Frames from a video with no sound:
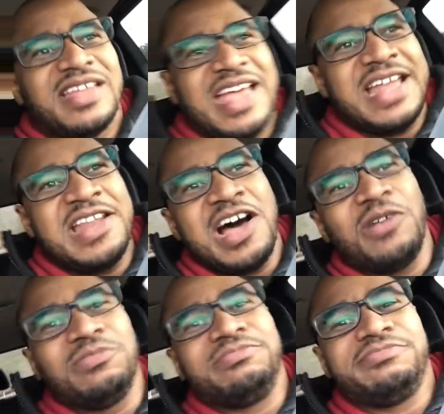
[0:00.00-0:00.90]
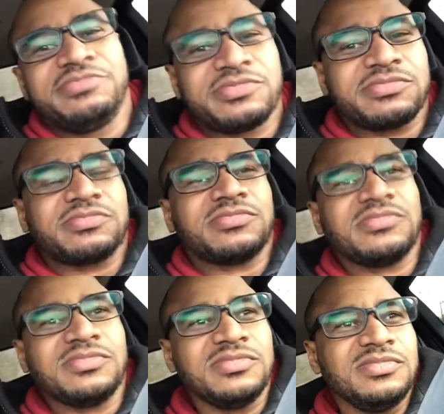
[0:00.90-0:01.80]
And now,
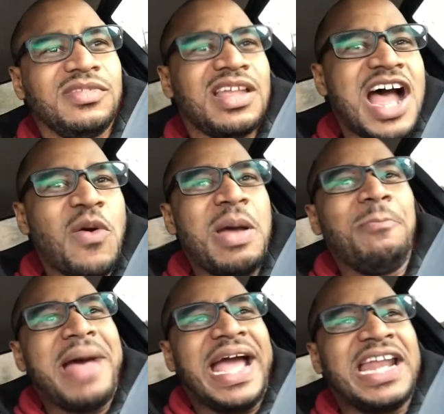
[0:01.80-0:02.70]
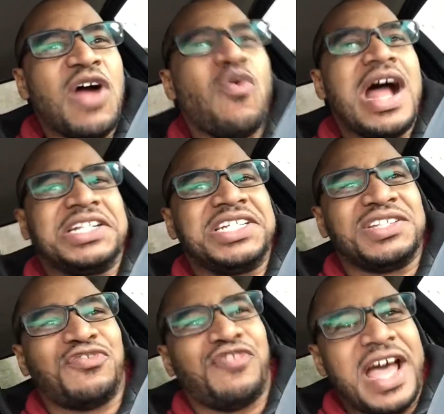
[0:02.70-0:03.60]
I went back and I watched
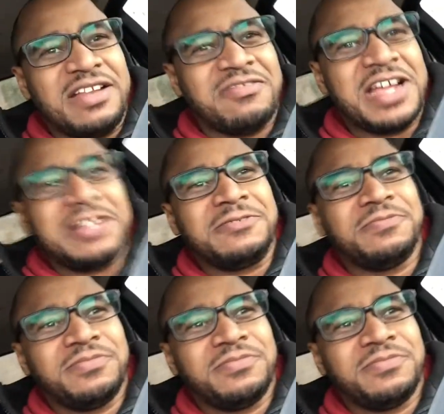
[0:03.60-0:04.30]
his fight, right?